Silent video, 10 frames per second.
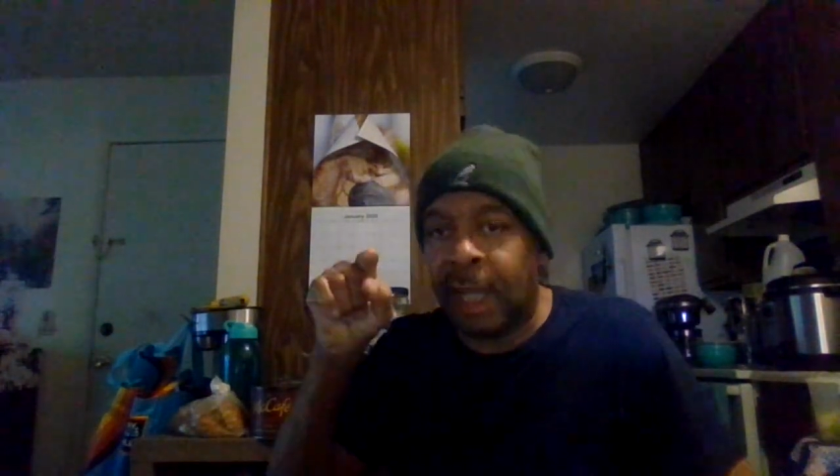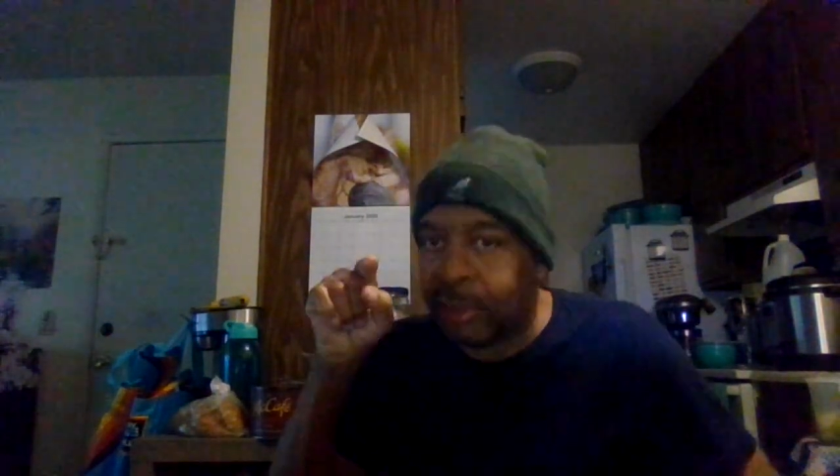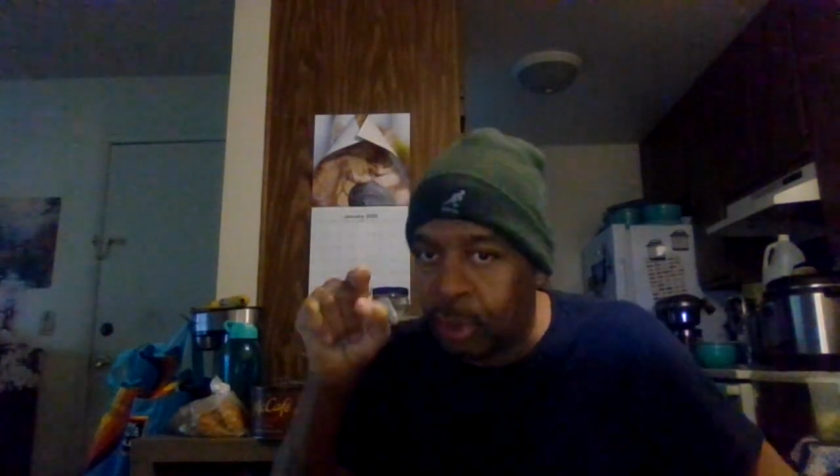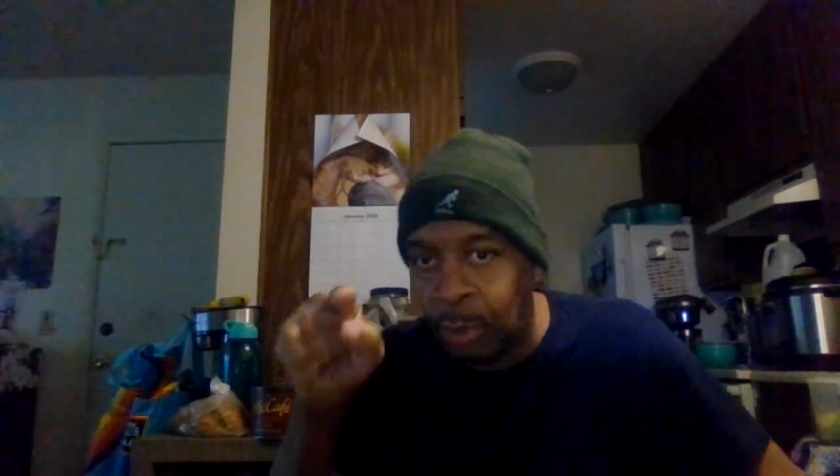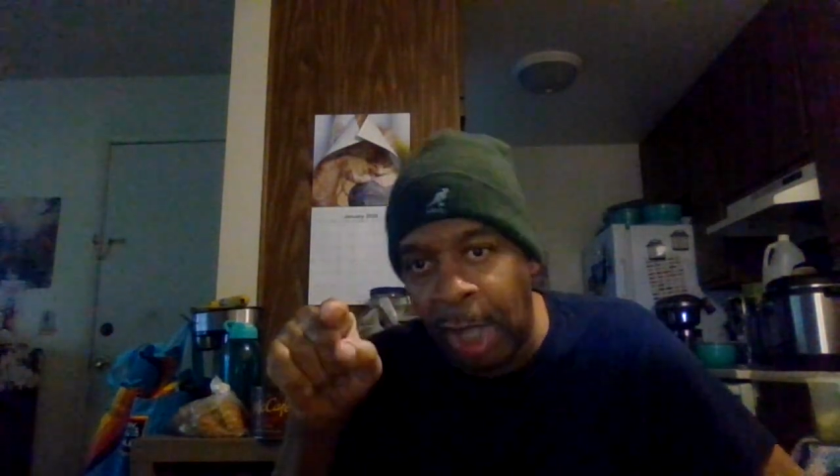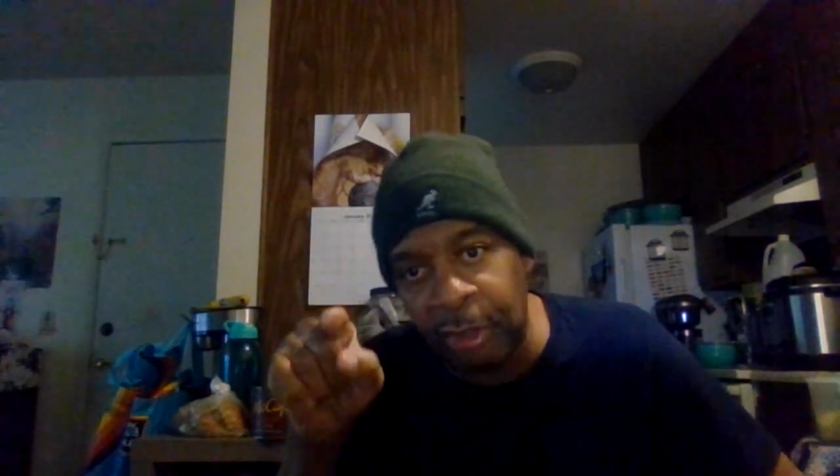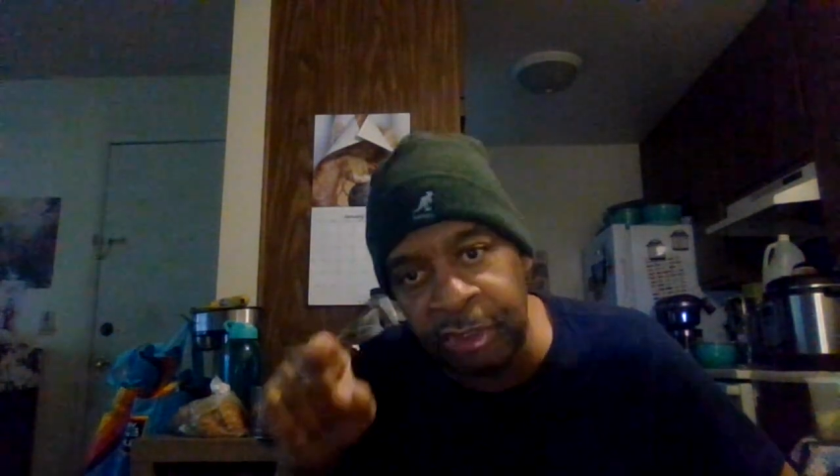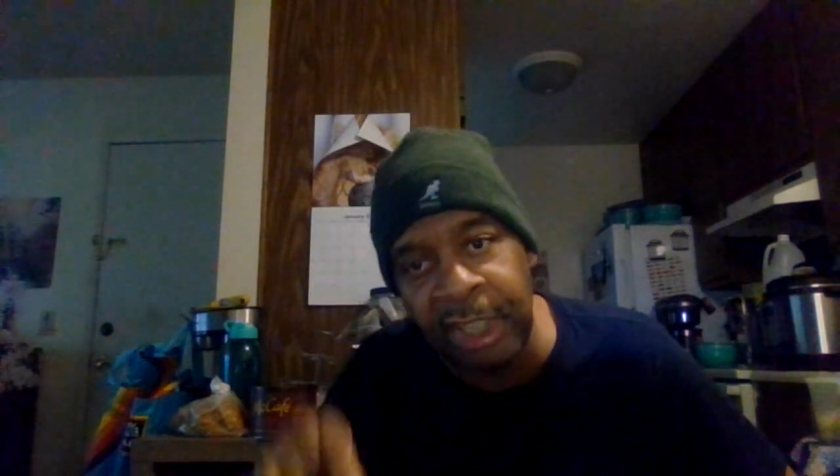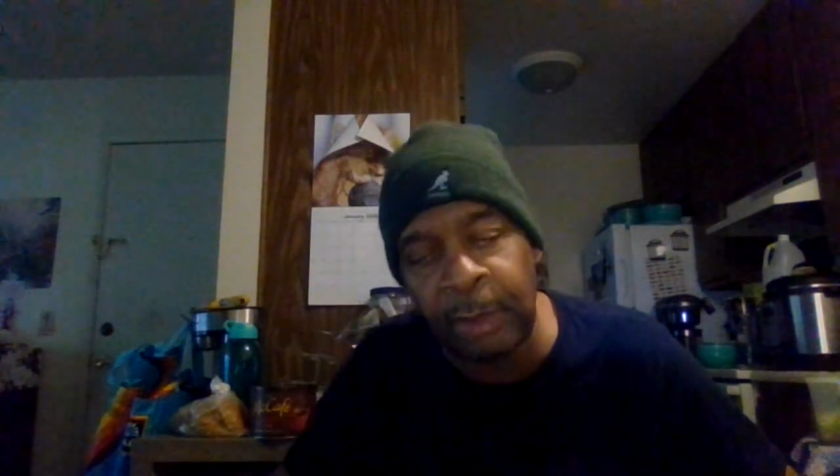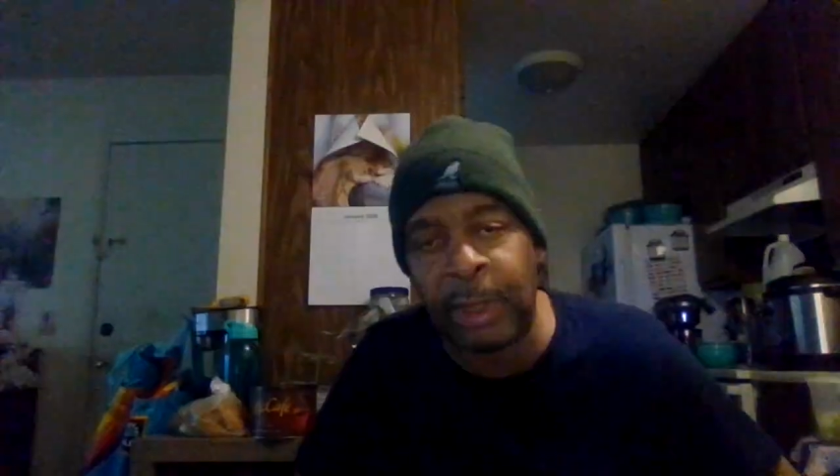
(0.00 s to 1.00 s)
so I'll
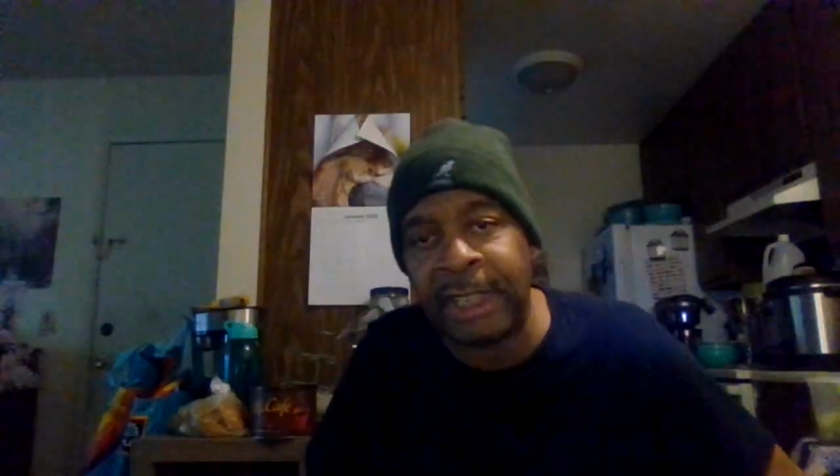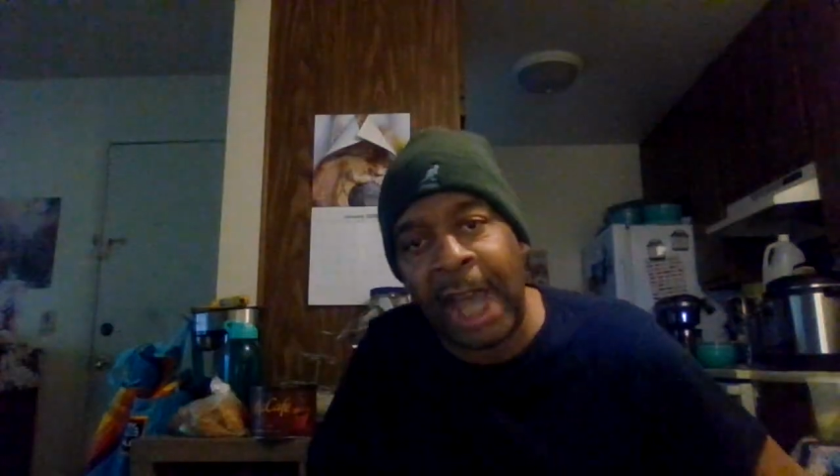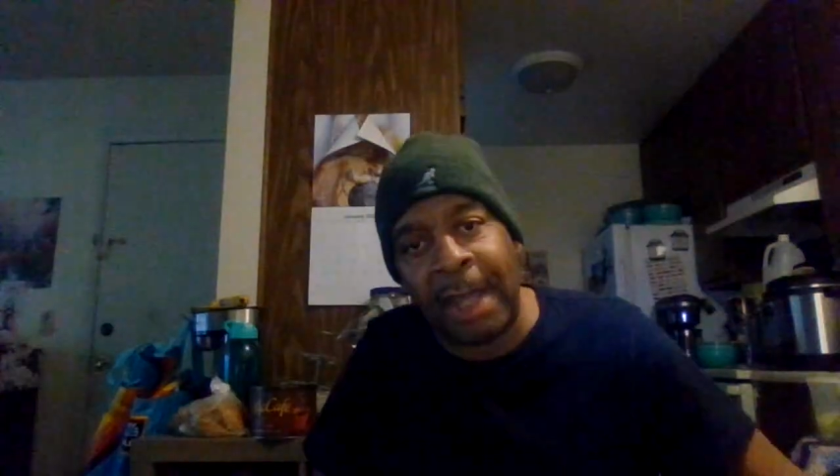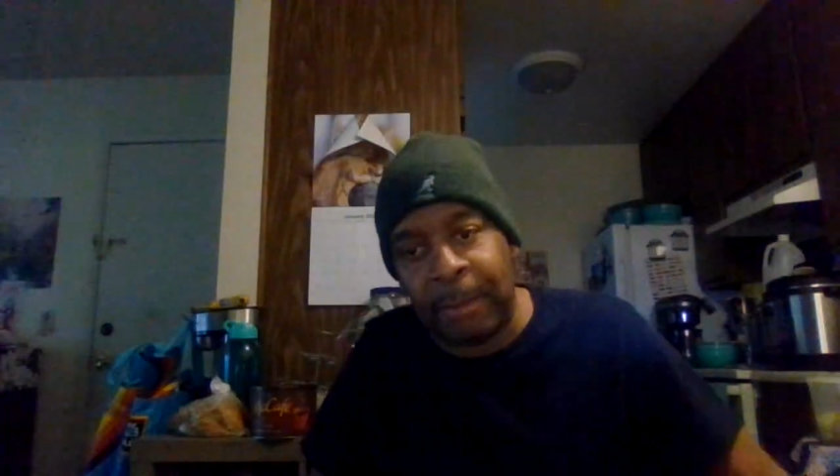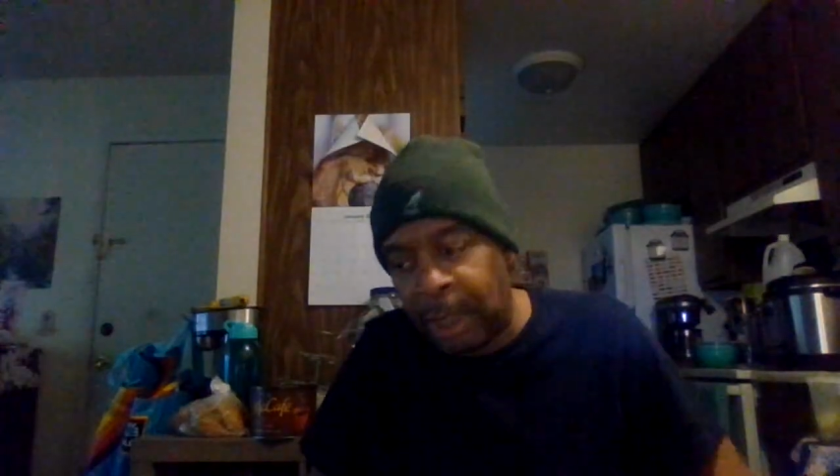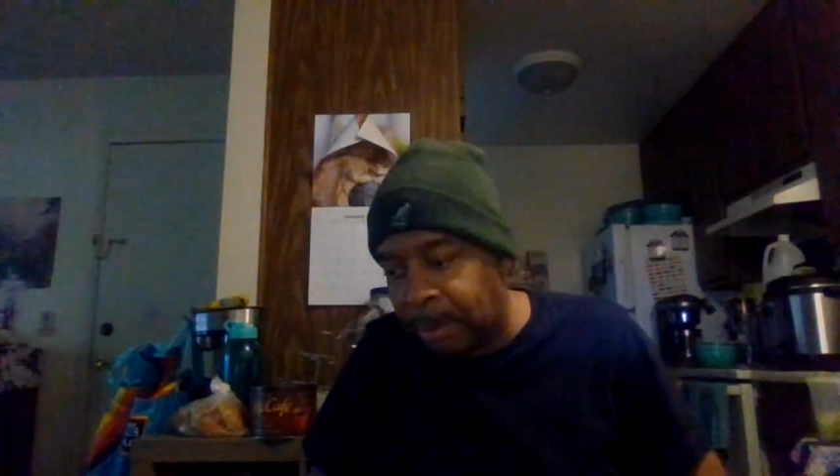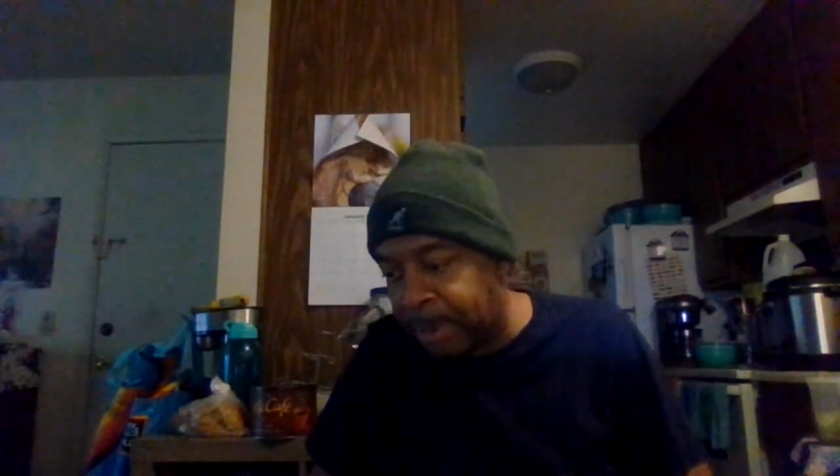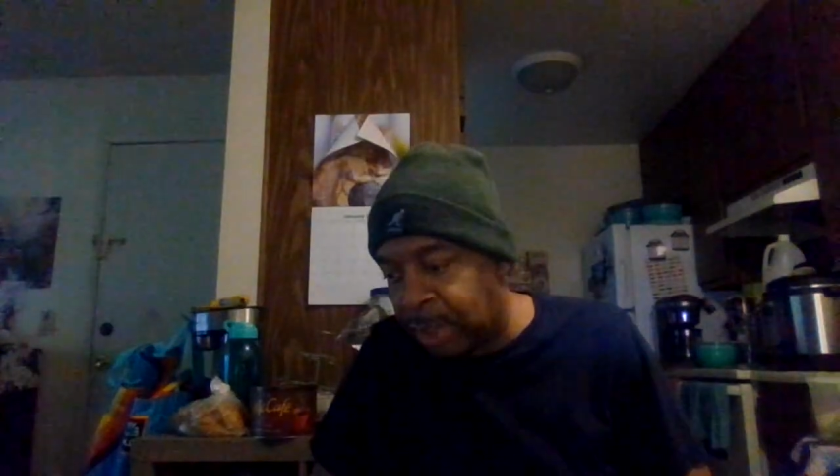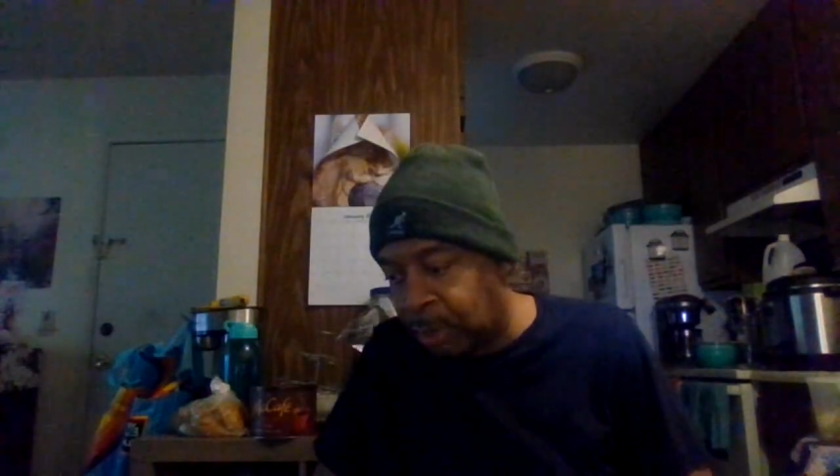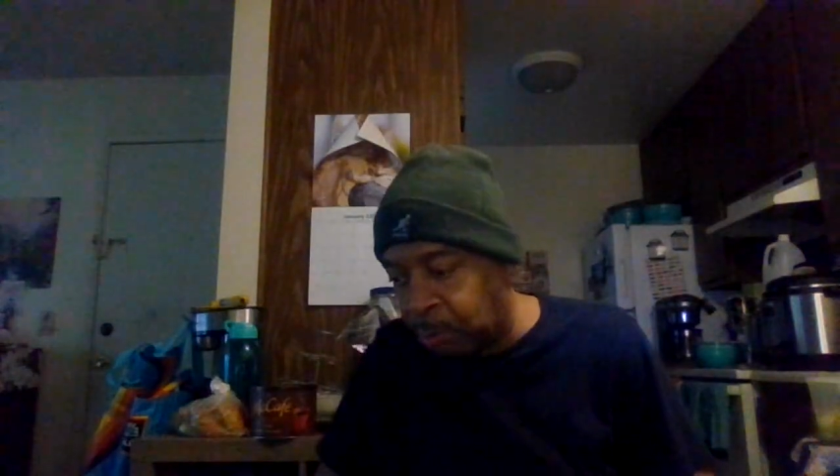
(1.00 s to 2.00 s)
stick with 9 millimeter,